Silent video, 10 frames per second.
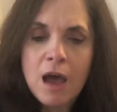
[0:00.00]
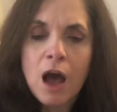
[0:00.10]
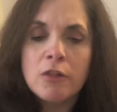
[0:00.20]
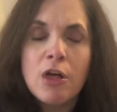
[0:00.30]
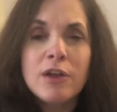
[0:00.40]

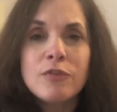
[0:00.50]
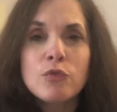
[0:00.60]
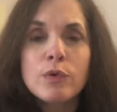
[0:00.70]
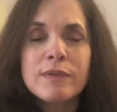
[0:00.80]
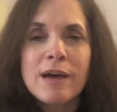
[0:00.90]
A lot of
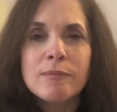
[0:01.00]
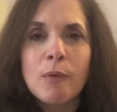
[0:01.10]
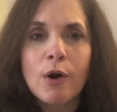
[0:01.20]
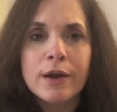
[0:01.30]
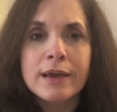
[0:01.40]
stores have
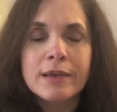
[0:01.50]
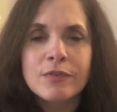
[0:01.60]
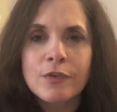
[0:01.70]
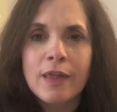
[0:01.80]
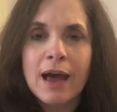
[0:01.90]
markings
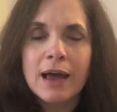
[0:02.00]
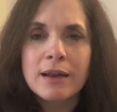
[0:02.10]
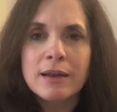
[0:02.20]
for that